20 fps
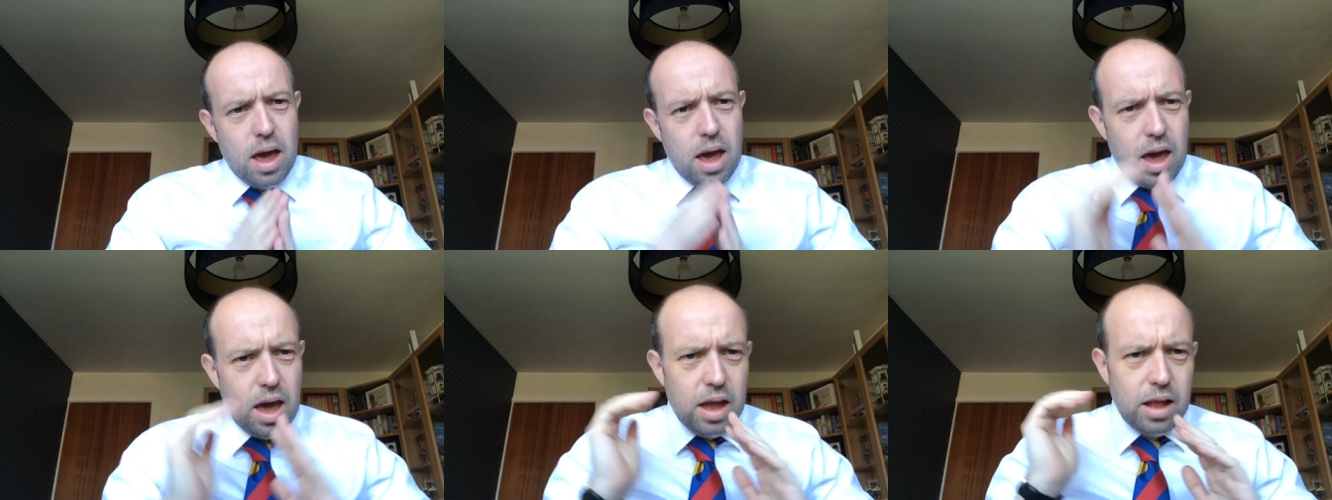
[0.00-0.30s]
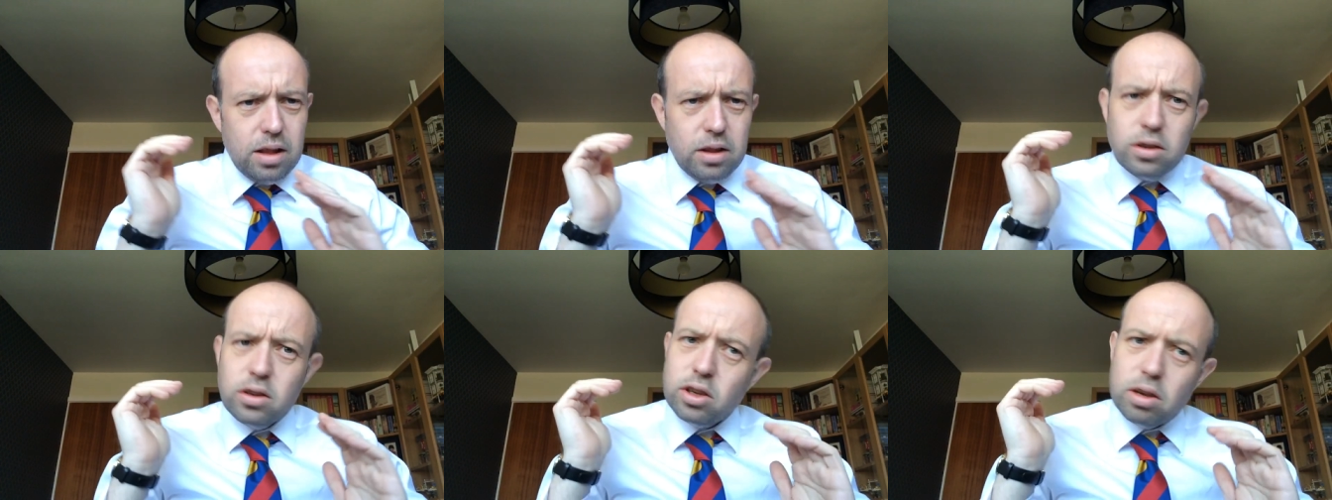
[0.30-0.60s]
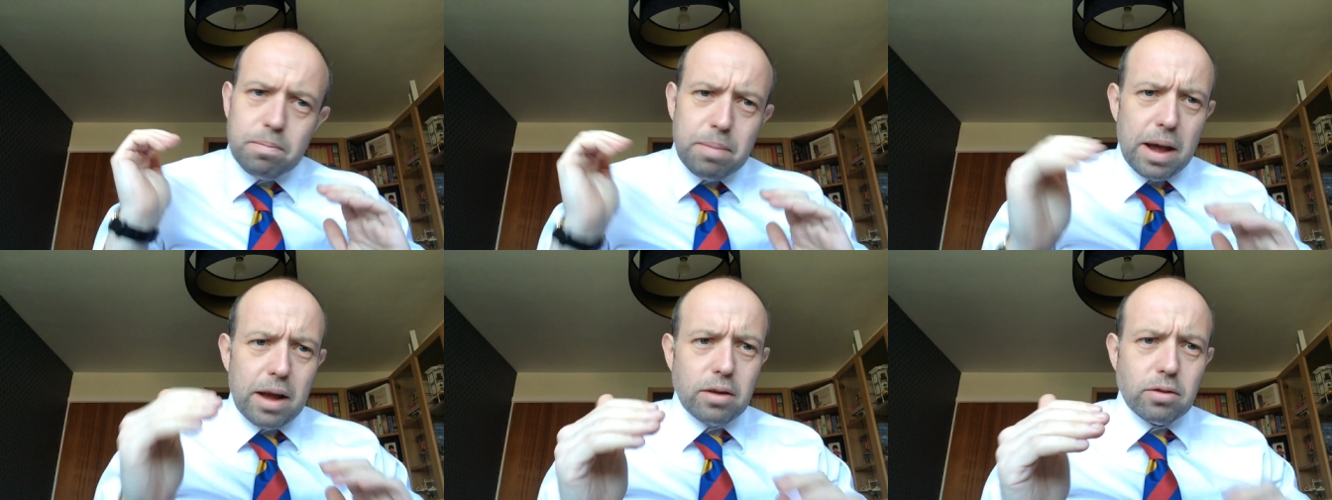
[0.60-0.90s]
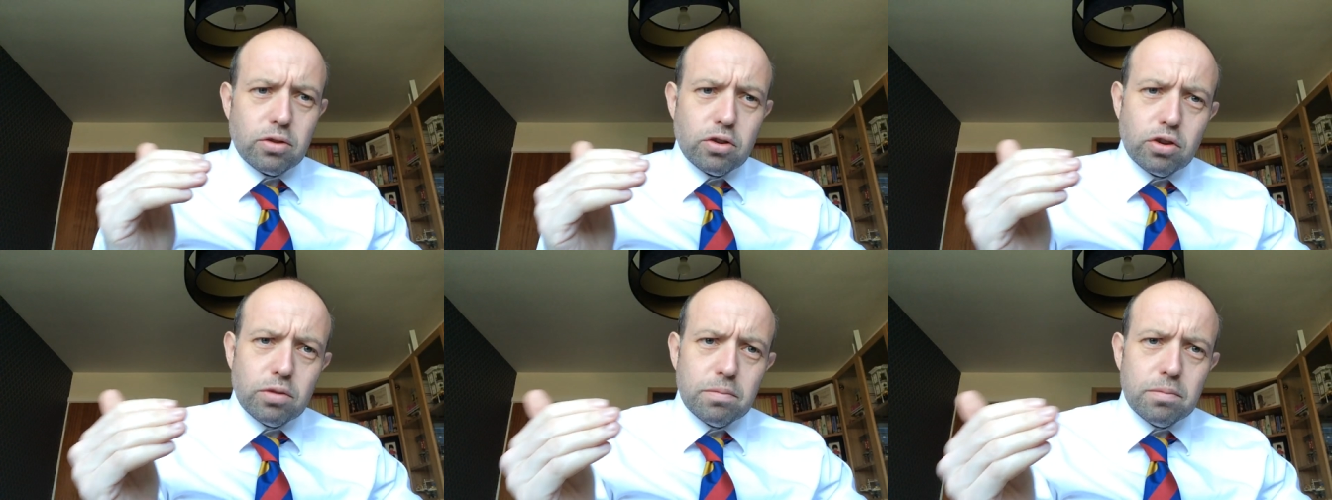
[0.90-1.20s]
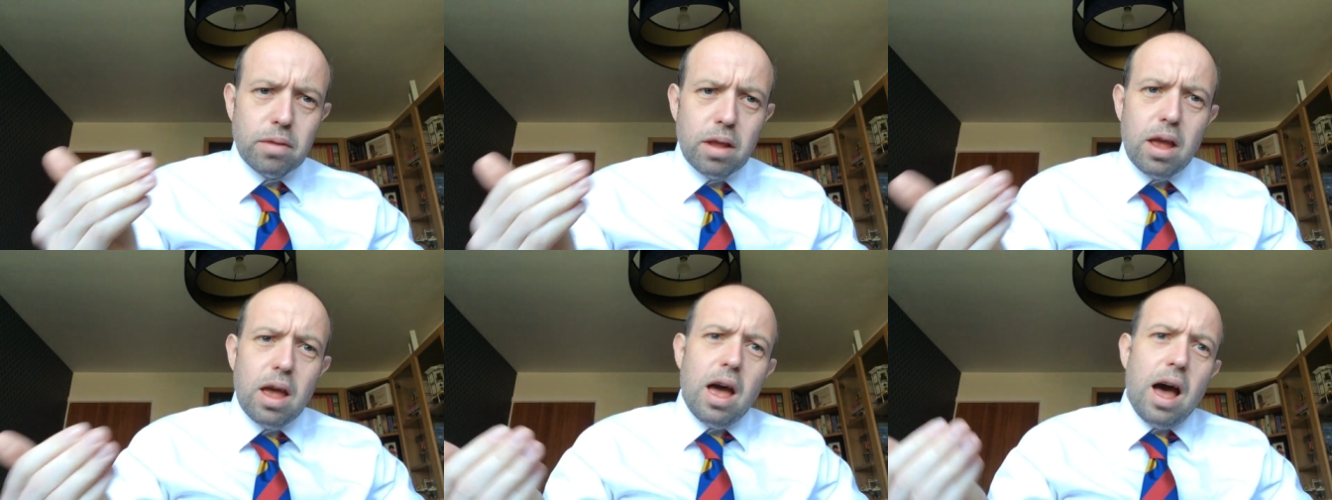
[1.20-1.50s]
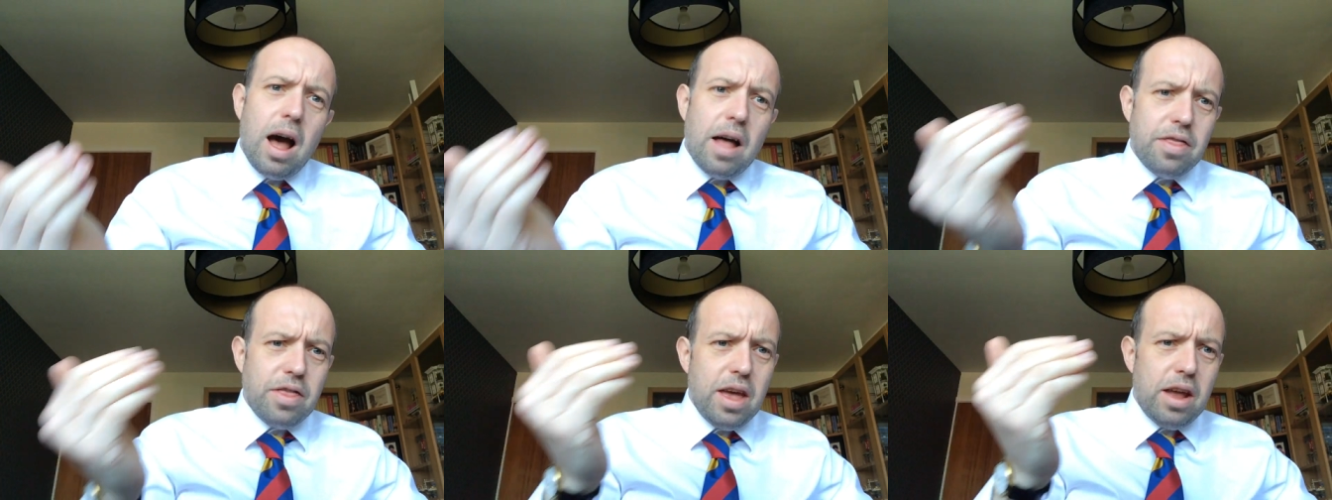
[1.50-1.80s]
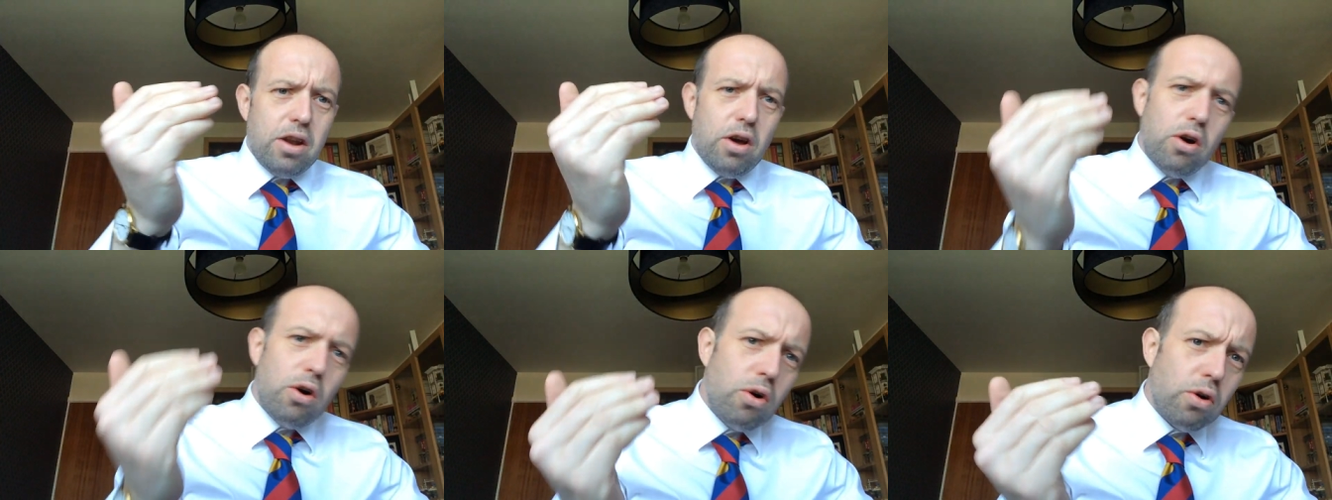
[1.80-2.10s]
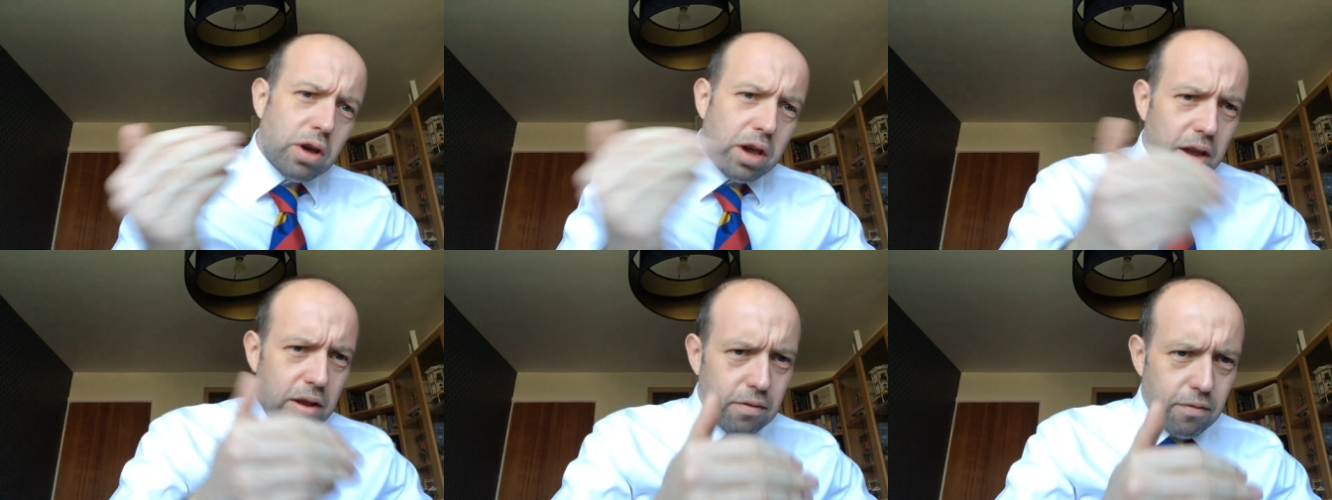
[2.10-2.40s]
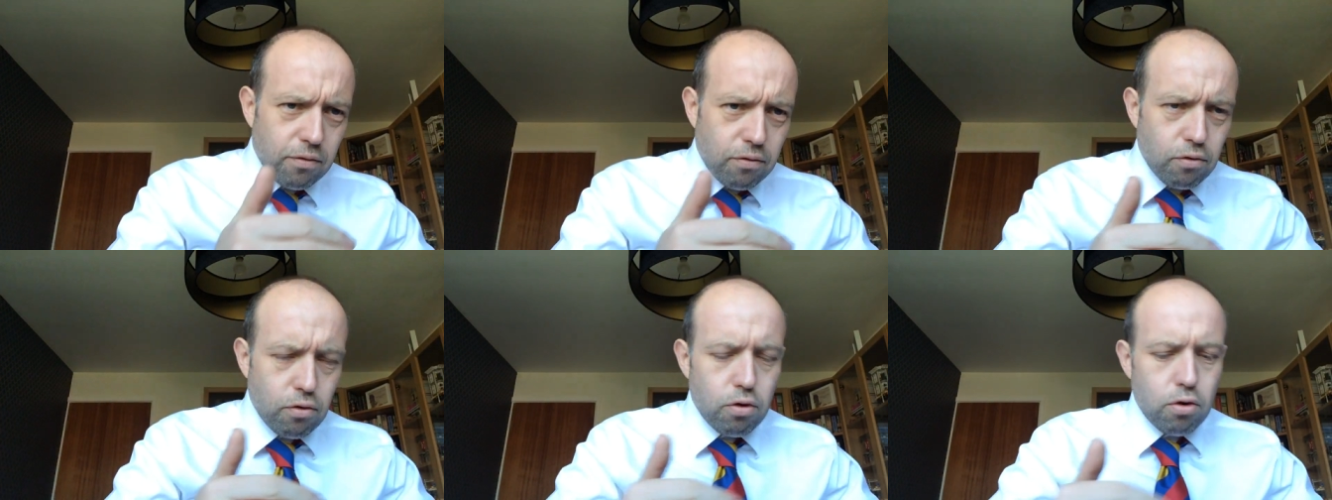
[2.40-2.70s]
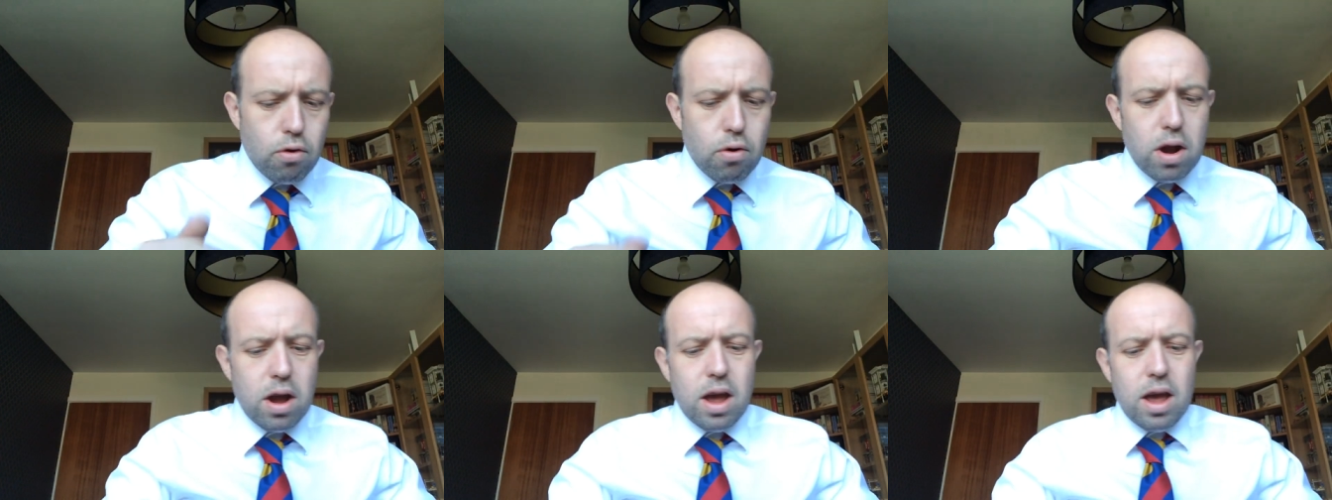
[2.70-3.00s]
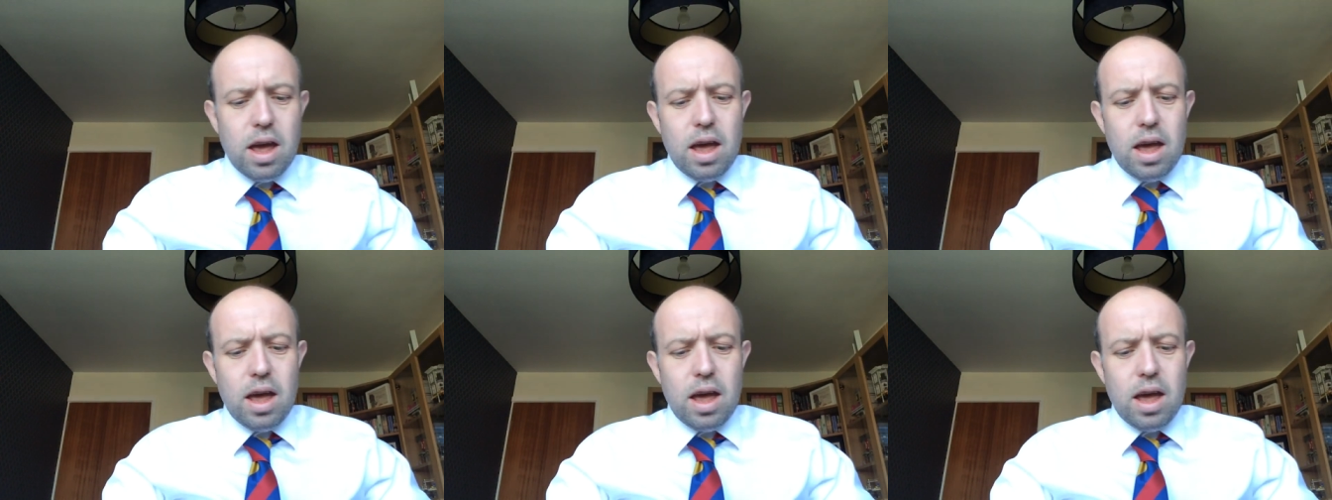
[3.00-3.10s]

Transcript: into Belgium and then hooking through